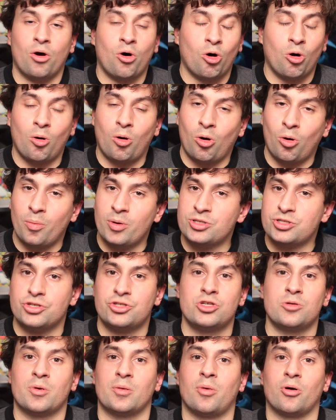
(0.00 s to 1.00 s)
a whole bunch of
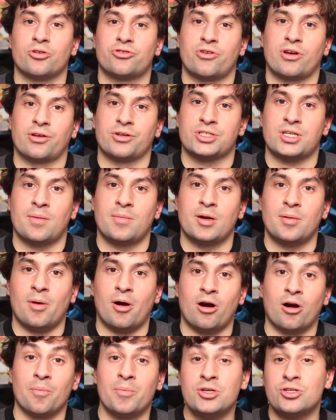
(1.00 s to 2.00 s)
Super Bowl trailers coming
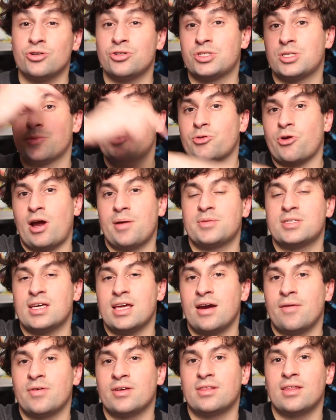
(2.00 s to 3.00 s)
tomorrow. Be sure to subscribe to
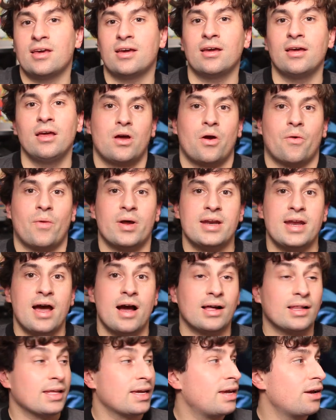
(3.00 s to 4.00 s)
get everything. Right now,
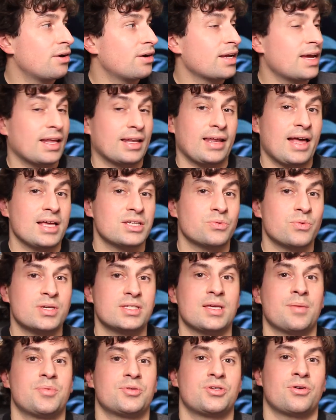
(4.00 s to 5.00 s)
click here to get last
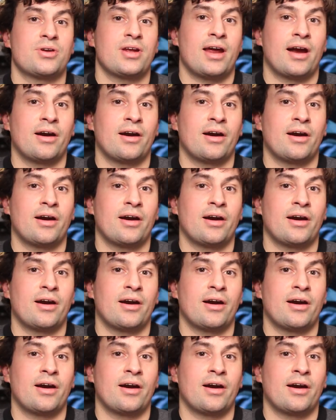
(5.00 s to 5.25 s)
week's episode of